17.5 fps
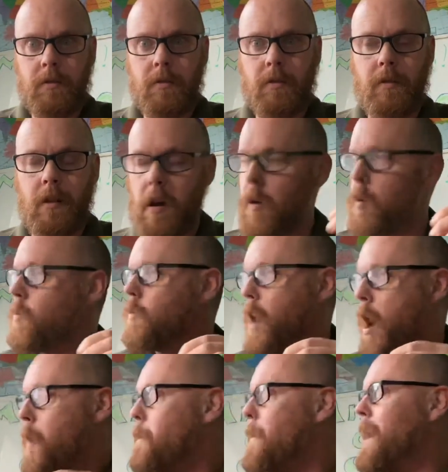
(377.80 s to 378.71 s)
no,
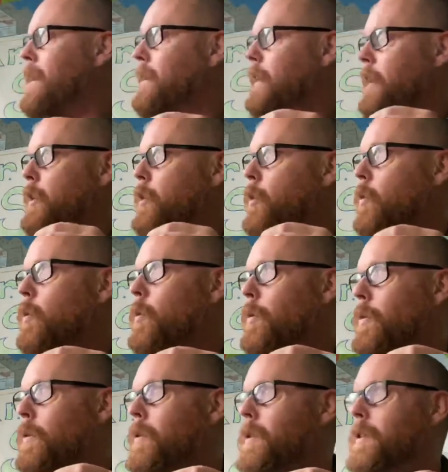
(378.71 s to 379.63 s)
not magneto.
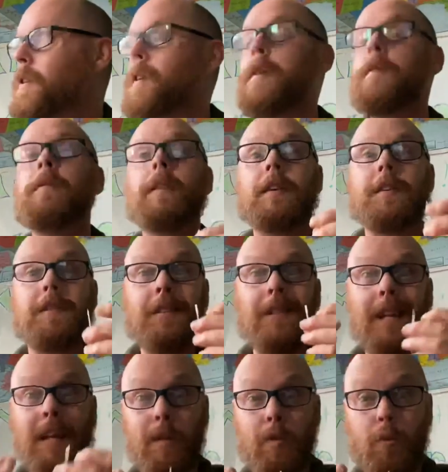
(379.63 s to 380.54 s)
This
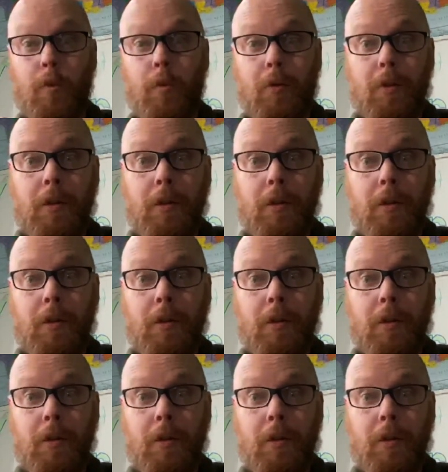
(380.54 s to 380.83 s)
needle.